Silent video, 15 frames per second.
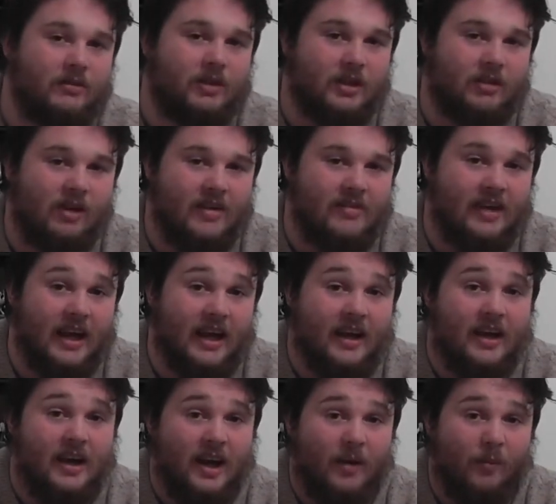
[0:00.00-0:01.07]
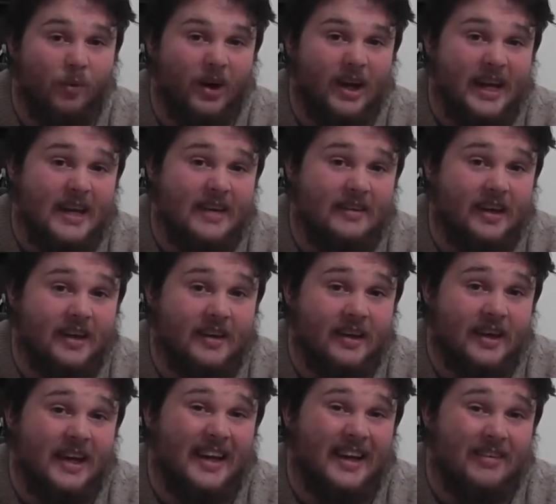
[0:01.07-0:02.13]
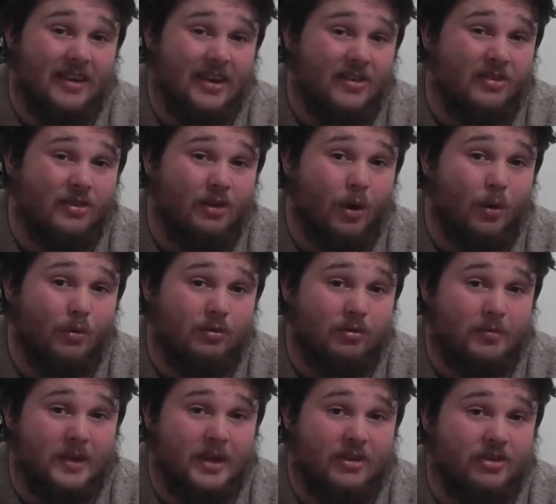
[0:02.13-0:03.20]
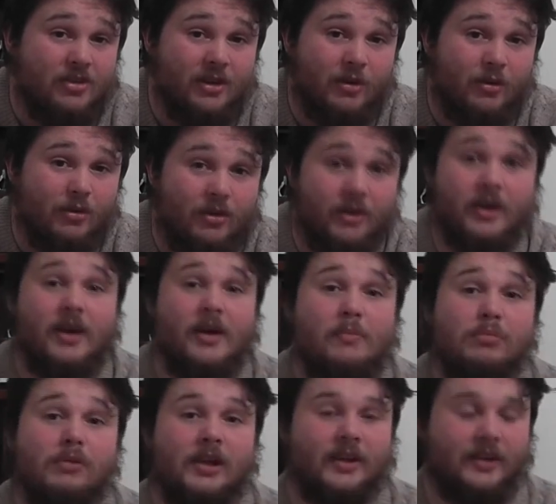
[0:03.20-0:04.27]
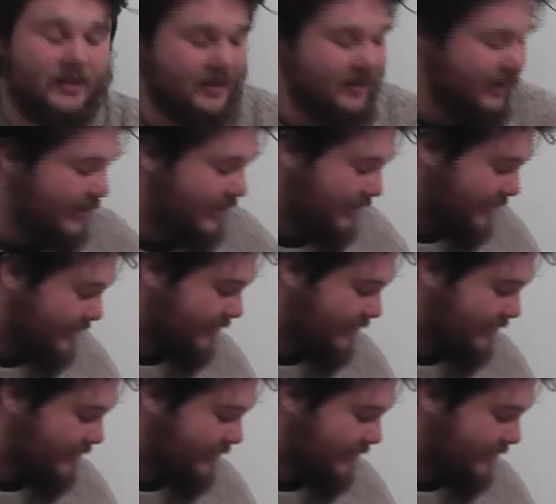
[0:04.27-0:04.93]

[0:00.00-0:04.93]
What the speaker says: regret it. And what he did is he stole from his children. A brilliant idea.